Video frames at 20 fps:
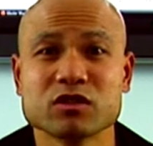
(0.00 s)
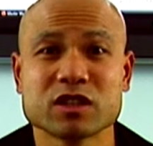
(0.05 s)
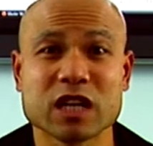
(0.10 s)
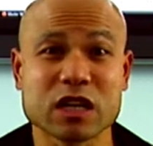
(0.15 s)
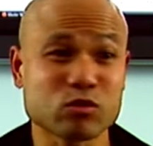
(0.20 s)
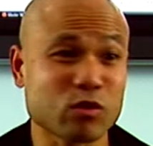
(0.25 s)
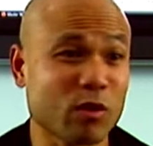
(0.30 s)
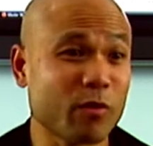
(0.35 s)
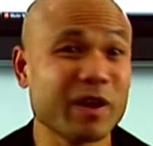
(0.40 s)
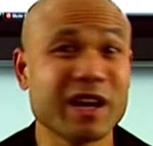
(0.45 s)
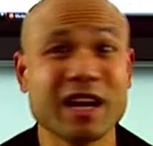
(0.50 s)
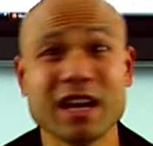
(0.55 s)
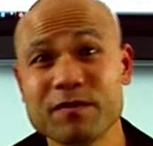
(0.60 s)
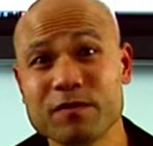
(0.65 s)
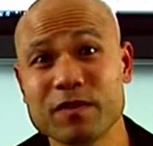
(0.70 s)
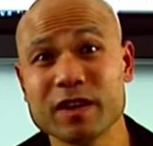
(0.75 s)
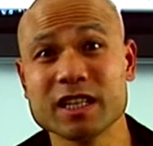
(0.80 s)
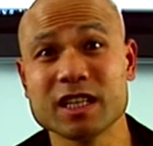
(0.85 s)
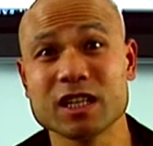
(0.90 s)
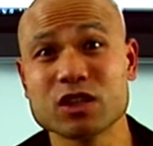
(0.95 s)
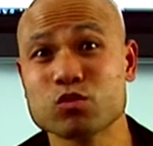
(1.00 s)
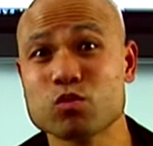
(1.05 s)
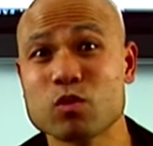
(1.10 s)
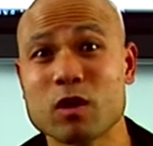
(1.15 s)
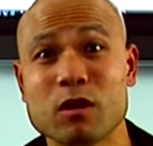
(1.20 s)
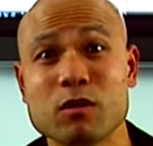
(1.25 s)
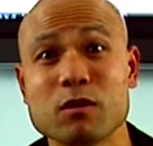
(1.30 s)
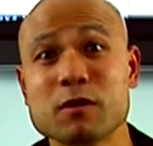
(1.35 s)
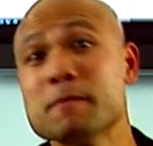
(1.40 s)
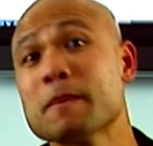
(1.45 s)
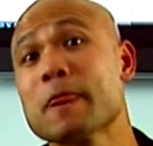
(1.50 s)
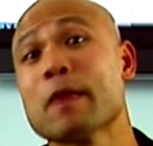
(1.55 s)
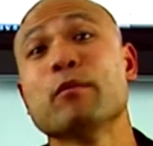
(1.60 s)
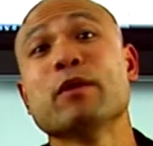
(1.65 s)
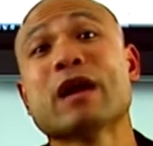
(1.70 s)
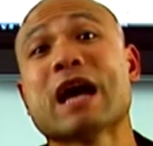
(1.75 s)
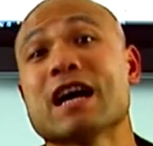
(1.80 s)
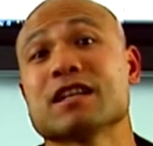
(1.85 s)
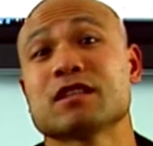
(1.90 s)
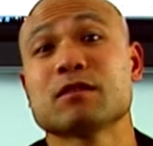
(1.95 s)
That's why we live in this world.
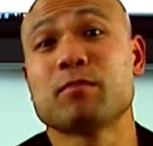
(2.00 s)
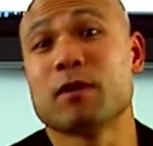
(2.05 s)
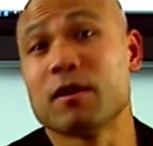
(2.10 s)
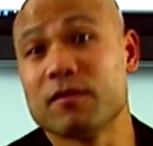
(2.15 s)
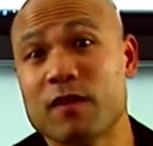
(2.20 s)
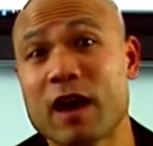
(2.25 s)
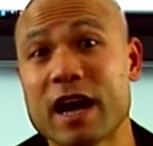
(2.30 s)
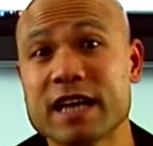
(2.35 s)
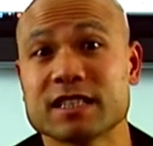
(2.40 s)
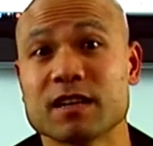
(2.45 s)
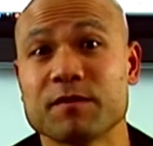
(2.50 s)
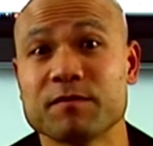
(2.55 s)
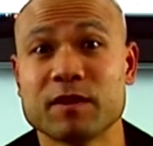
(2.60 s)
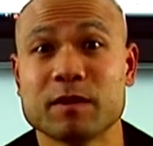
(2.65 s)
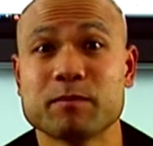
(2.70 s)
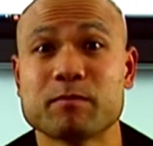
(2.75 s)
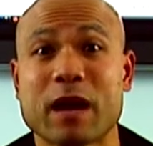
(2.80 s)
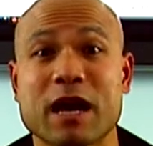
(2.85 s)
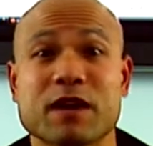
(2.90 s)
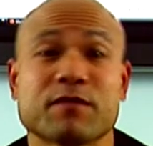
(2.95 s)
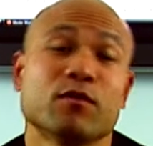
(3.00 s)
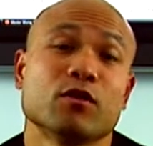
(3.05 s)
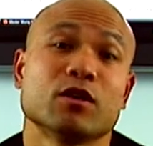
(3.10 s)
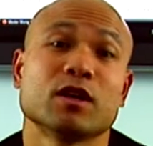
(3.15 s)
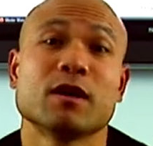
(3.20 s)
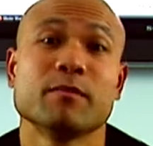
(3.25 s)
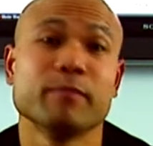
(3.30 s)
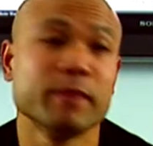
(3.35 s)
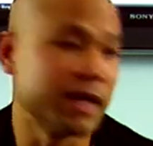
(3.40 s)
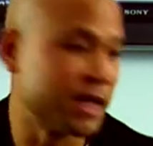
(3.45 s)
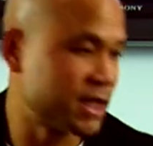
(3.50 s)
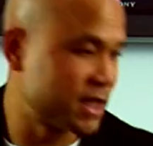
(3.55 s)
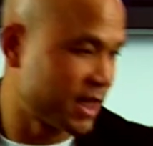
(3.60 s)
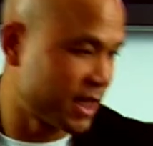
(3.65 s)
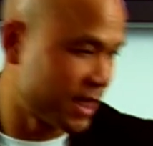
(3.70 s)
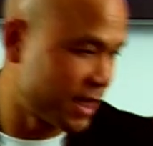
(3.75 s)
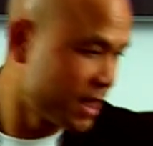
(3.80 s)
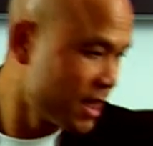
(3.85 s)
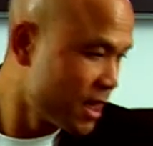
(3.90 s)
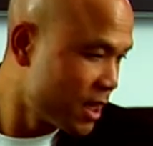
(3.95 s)
We have to provide something back for the
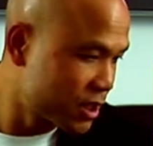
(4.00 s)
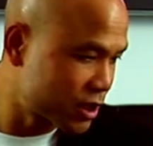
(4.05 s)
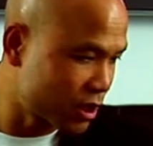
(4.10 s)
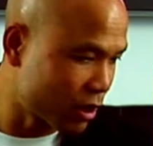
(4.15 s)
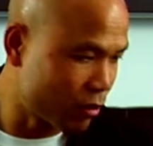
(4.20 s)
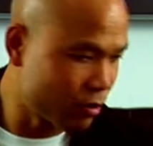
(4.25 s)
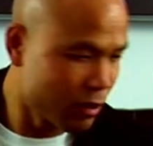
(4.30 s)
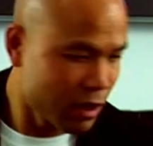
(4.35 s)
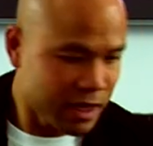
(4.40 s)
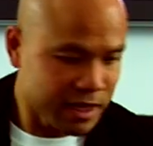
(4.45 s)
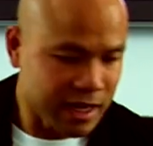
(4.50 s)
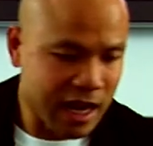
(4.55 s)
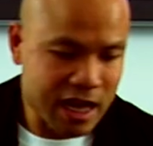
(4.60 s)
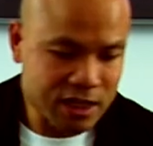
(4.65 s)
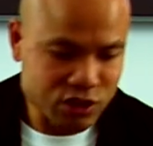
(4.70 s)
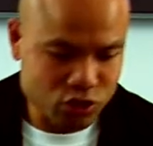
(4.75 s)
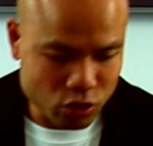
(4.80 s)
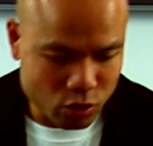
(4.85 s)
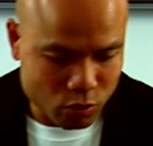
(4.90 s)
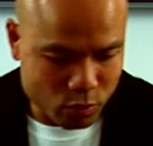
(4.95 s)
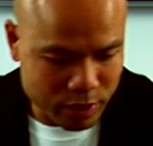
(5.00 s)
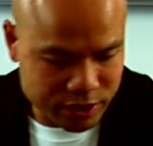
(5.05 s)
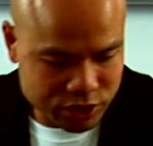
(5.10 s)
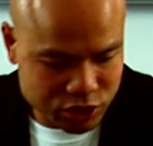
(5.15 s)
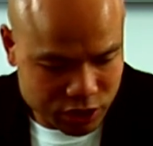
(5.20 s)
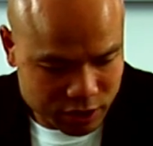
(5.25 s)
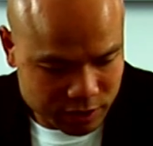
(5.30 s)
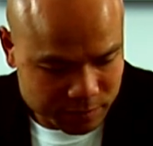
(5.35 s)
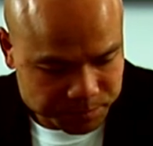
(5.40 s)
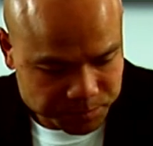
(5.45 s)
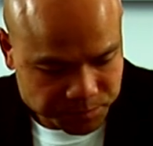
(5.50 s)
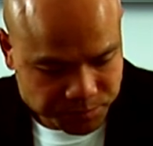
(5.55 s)
community. So that's your question.